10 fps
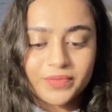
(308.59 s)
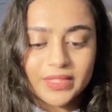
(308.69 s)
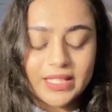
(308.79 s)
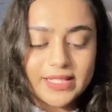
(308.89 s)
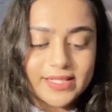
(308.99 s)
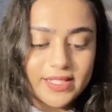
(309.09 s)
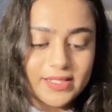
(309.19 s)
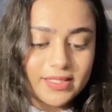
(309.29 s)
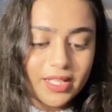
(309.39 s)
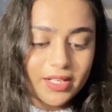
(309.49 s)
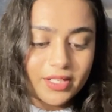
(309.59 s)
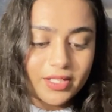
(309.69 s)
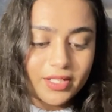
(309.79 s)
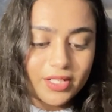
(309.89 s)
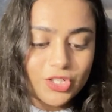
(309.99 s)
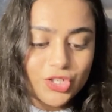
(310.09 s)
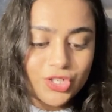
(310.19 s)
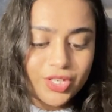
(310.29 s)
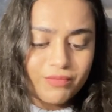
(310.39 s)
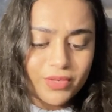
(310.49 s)
this is their
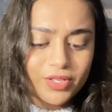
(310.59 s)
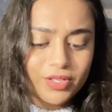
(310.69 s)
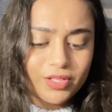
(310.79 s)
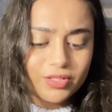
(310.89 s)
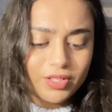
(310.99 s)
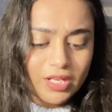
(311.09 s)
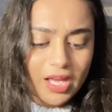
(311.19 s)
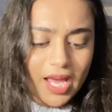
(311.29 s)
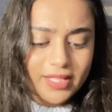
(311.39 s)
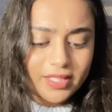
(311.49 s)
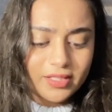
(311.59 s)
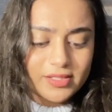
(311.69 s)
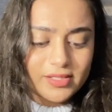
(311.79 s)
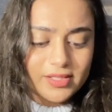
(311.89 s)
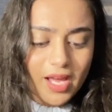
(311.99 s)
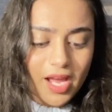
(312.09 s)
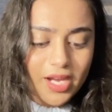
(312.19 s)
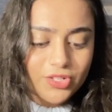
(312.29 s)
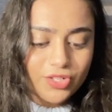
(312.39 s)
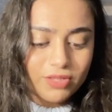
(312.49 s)
shimmer i think this is the
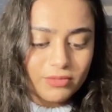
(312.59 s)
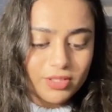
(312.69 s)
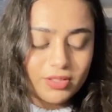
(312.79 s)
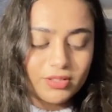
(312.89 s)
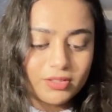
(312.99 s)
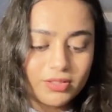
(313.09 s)
eye shimmer